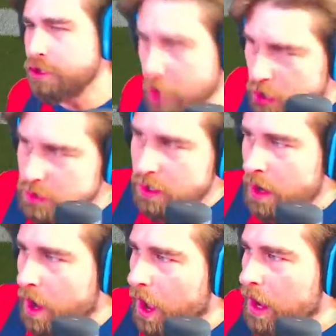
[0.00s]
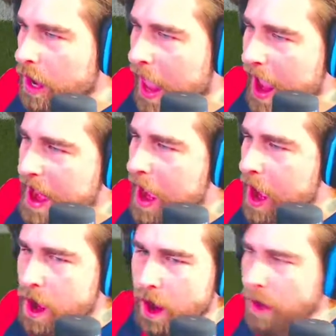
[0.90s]
D.
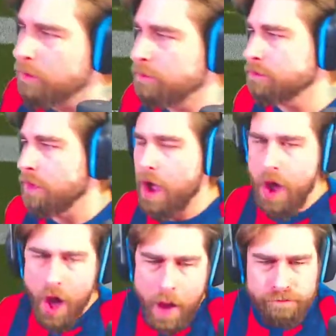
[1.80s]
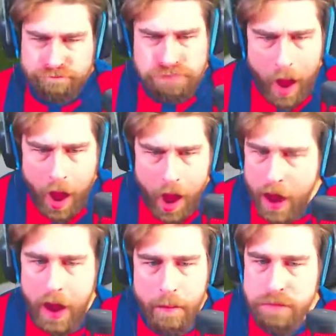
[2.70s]
Lamb.
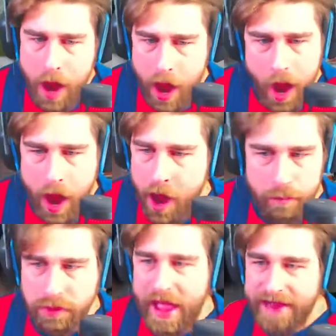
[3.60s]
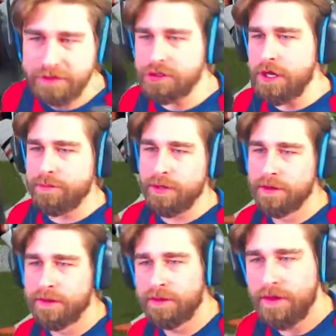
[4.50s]
Bob, Black Sheep.
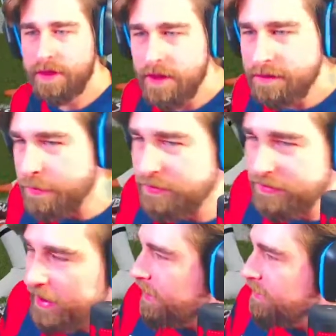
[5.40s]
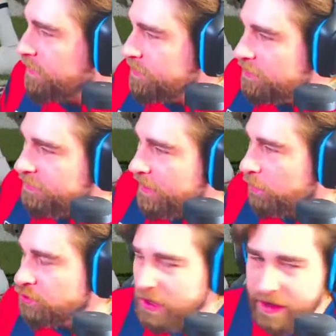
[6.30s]
DPG saying, DPG saying he
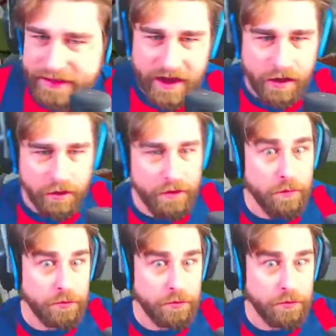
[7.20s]
will try to get on earlier.